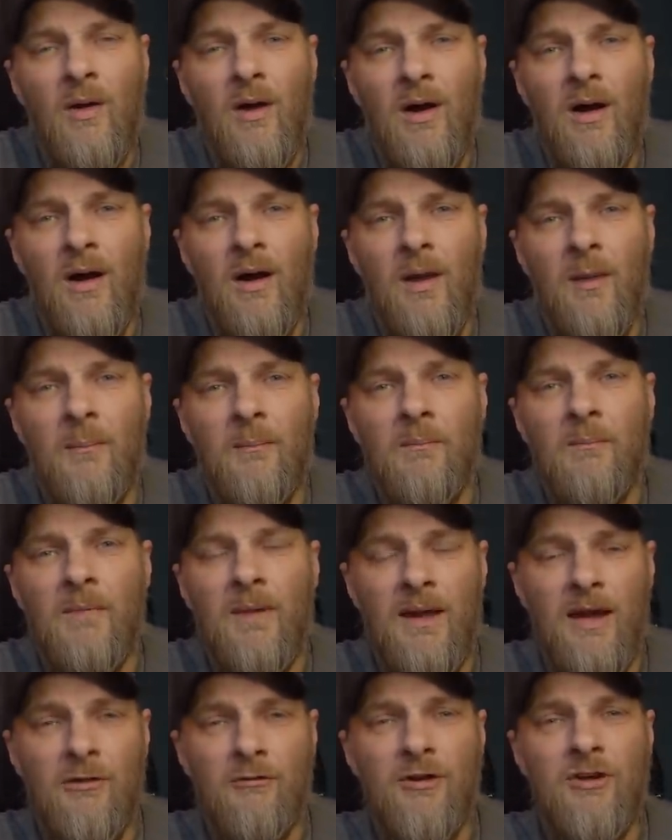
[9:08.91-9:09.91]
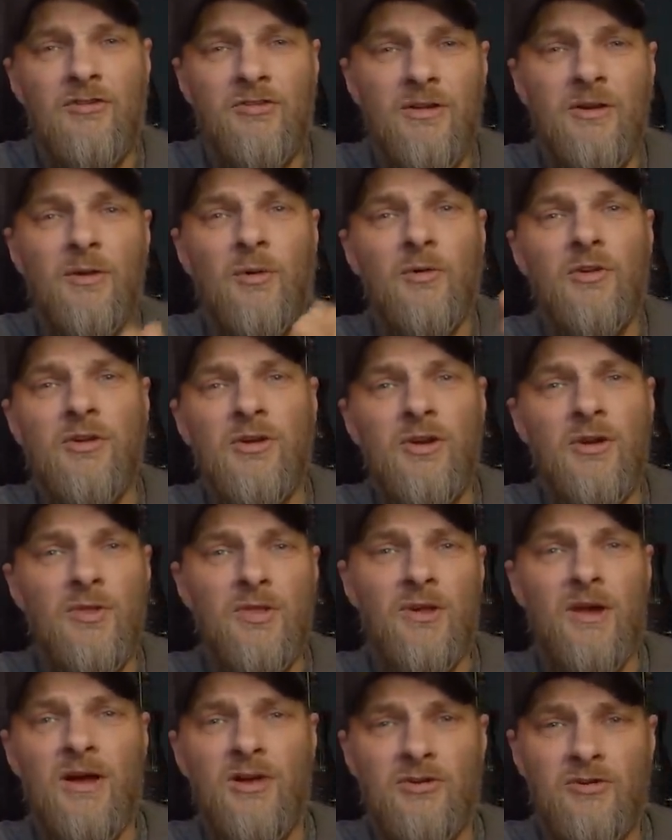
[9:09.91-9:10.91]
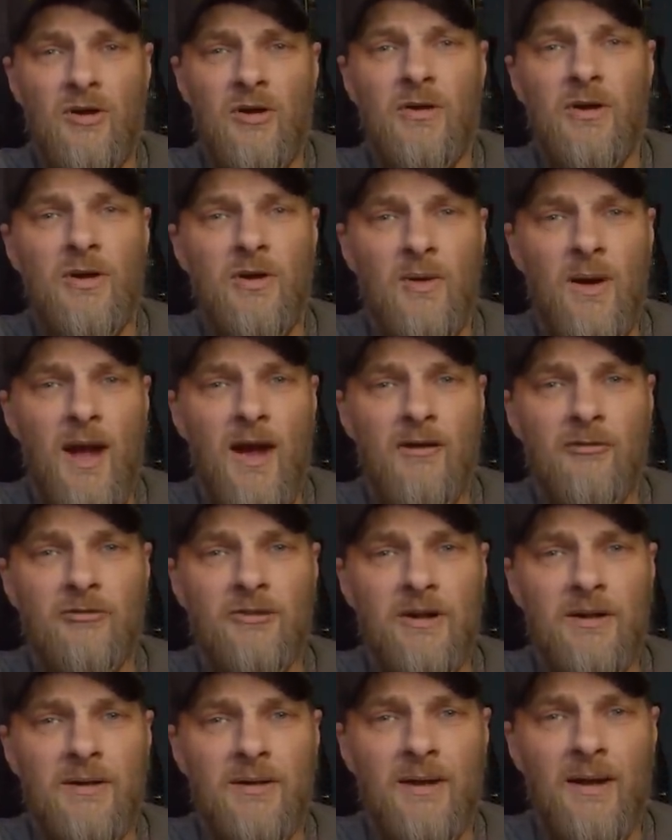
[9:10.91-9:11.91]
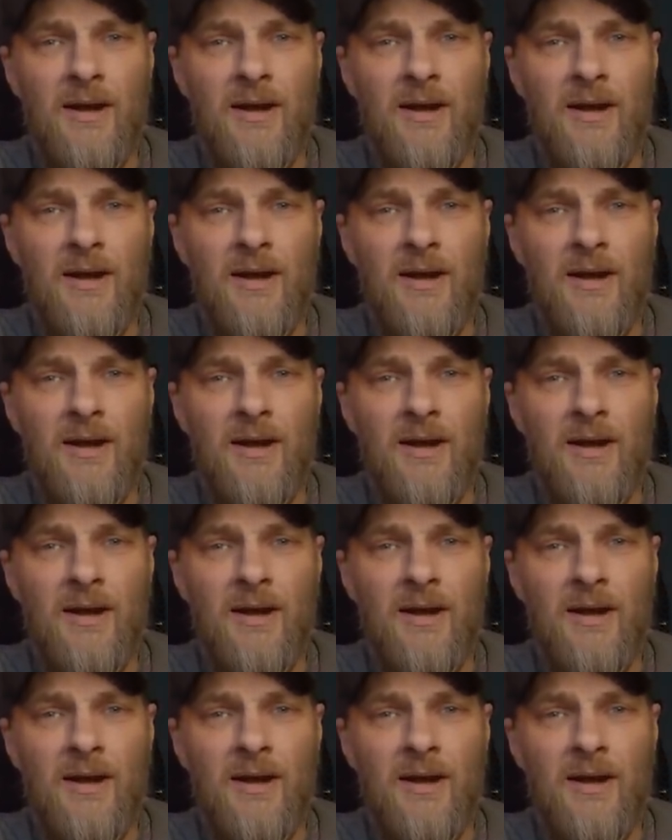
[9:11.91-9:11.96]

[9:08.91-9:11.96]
um, every single year that I started grafting,